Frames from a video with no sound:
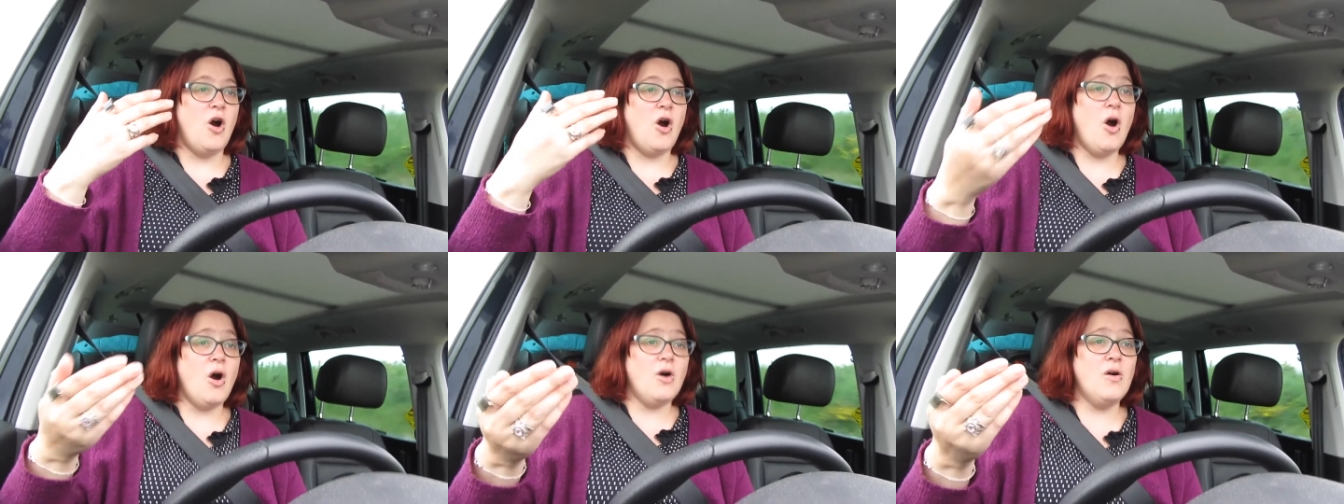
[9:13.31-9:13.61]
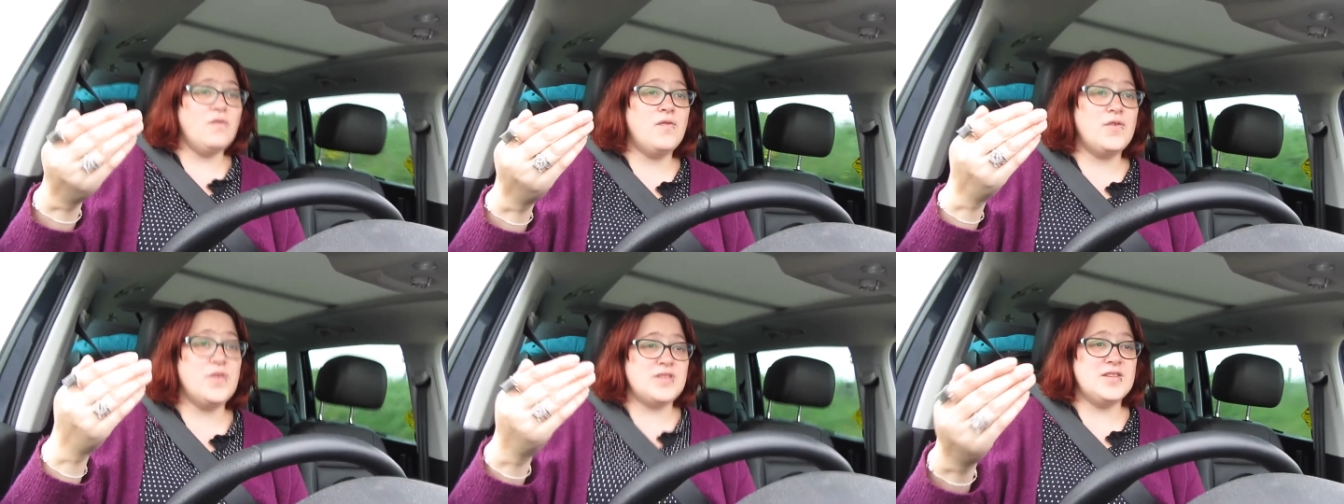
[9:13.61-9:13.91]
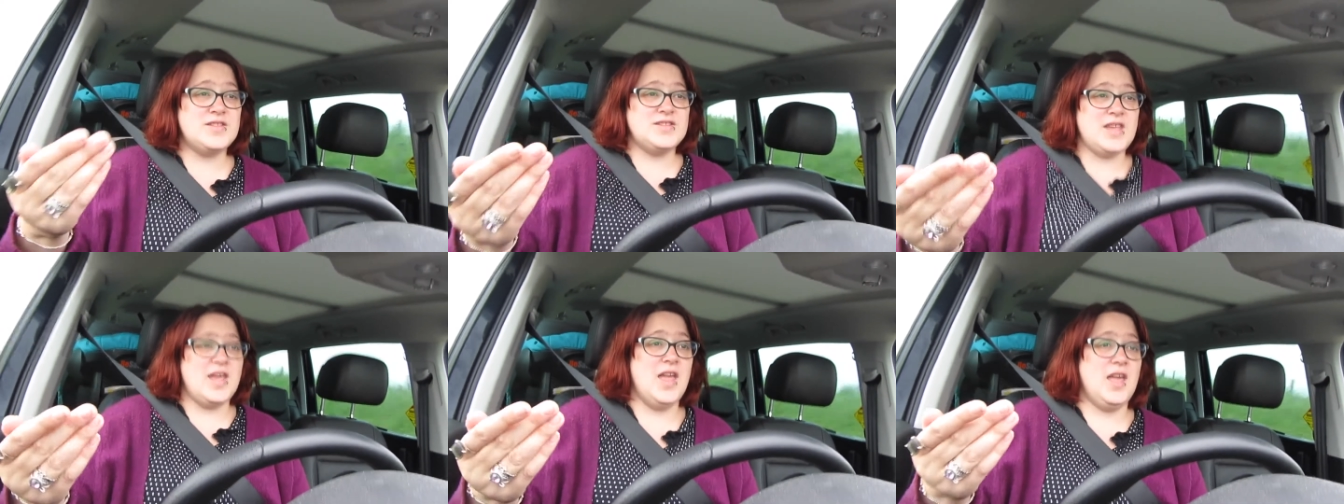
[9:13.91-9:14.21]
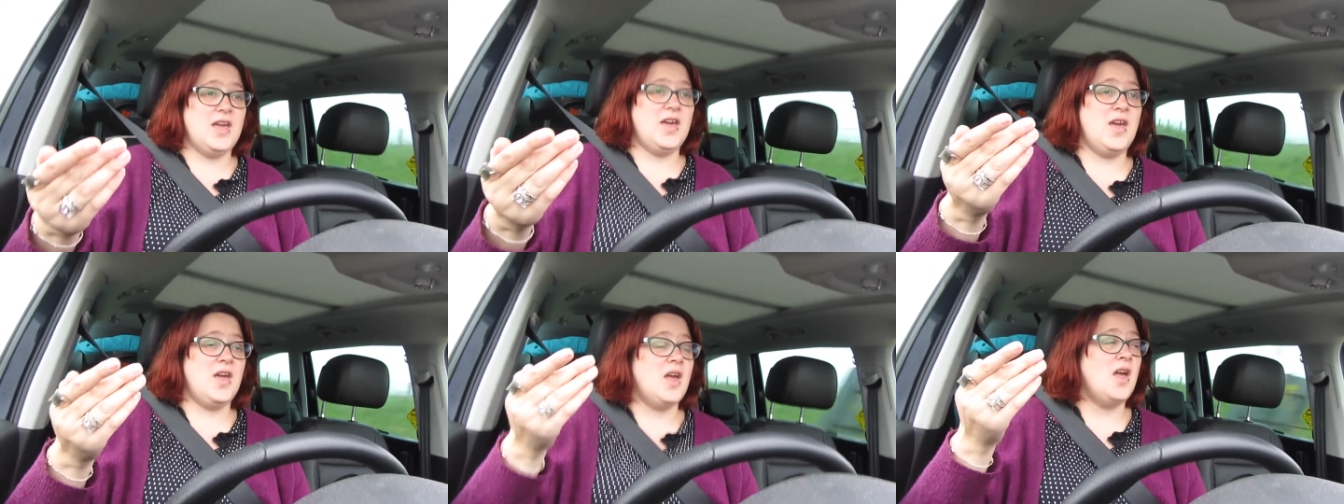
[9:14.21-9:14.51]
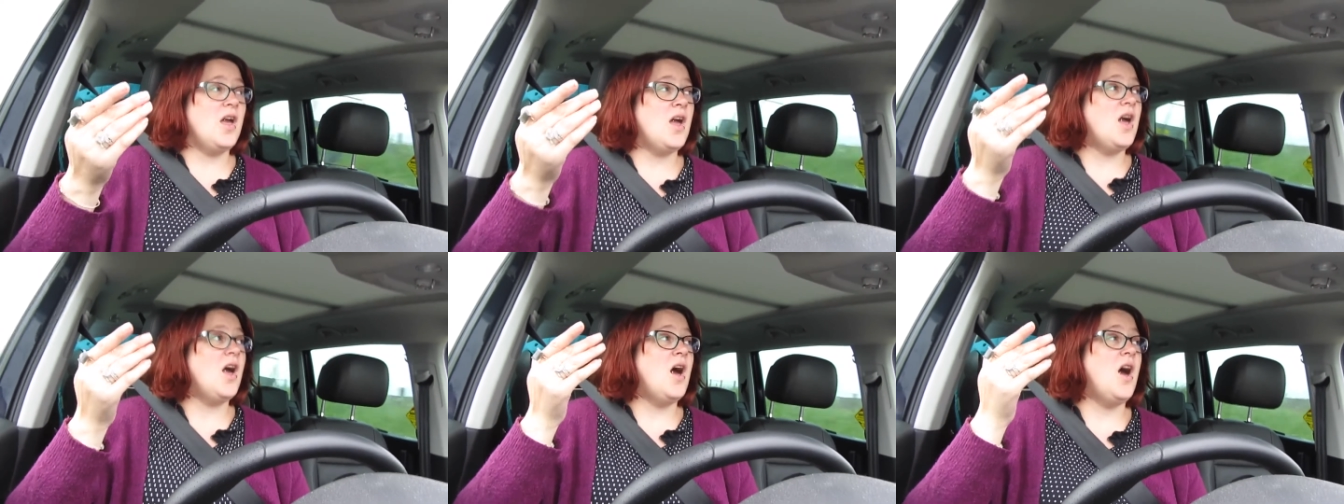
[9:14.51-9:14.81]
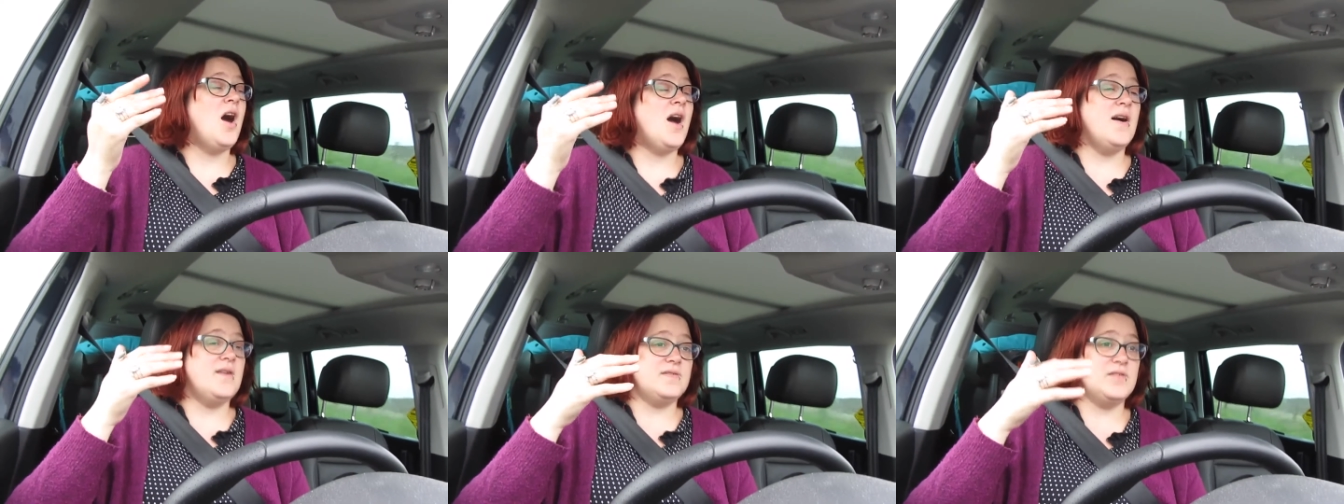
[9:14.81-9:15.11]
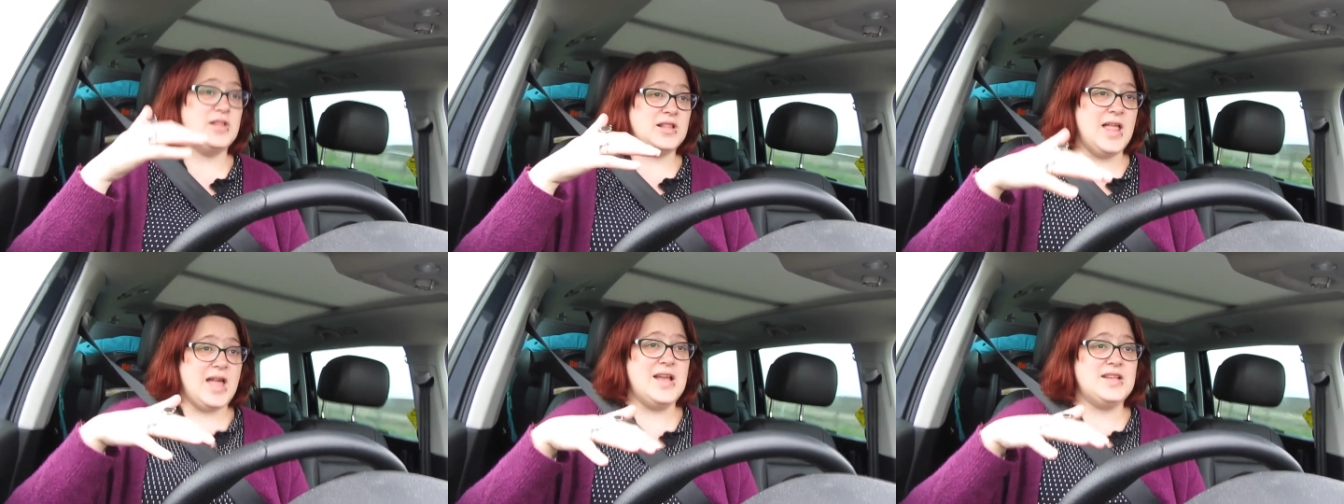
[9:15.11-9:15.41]
all for the sake of
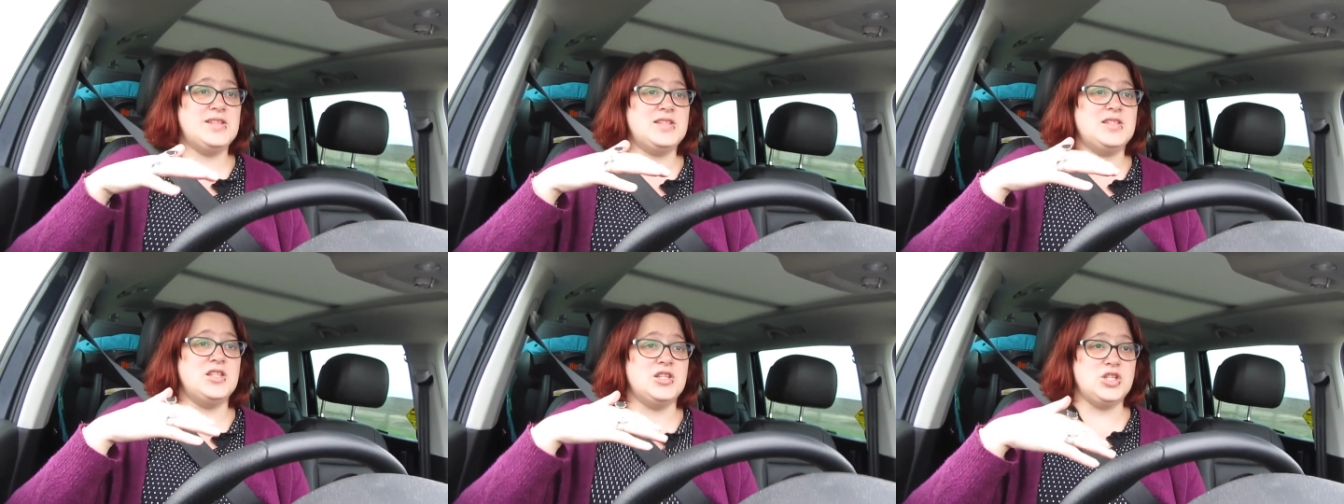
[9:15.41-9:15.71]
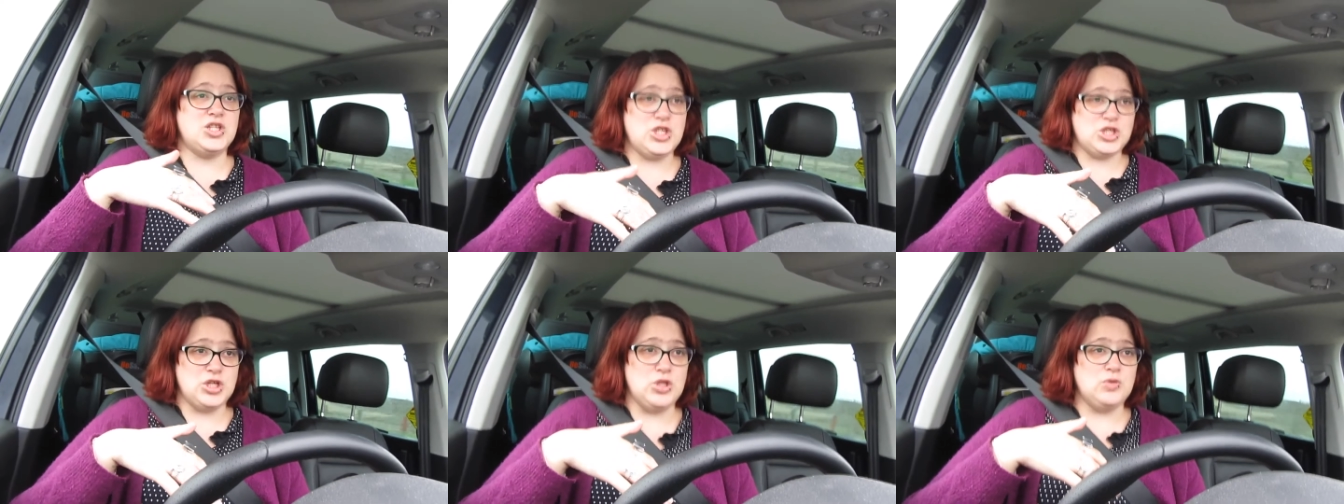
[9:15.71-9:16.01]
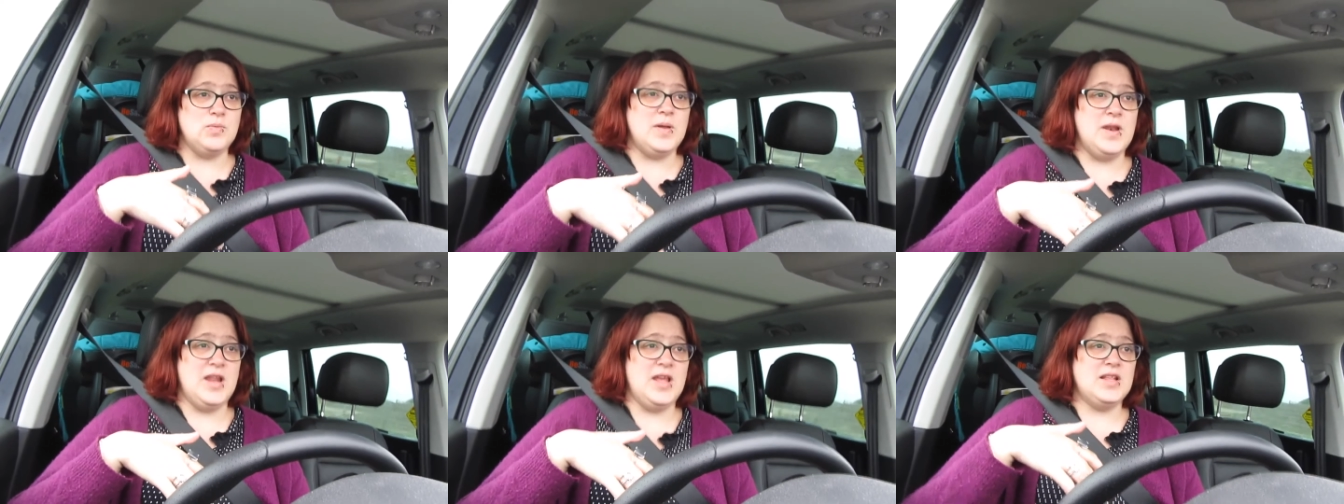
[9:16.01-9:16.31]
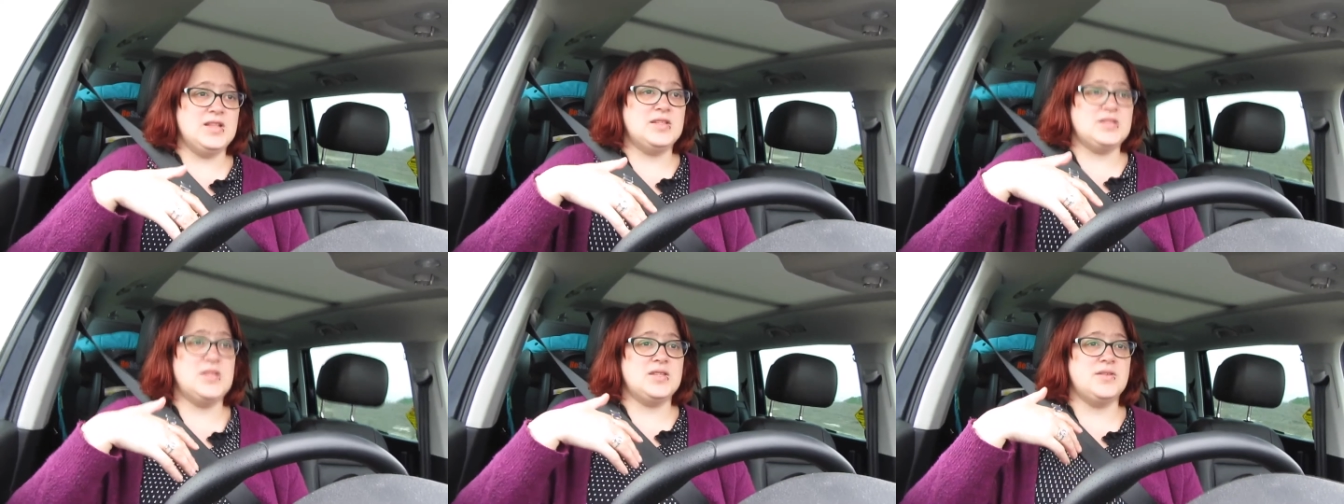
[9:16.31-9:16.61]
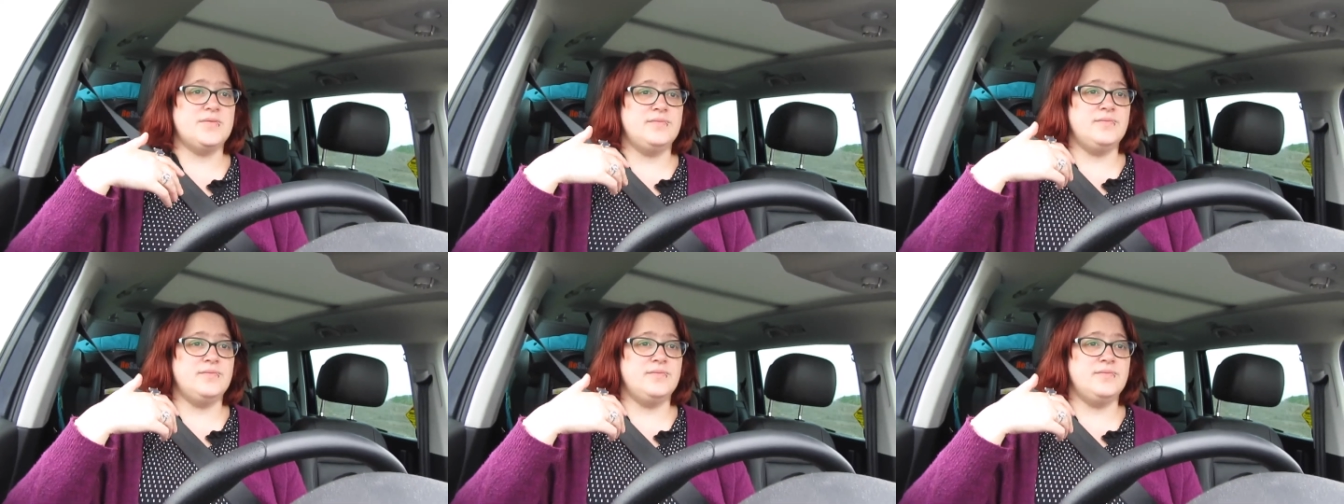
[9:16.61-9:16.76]
less than 2 minutes.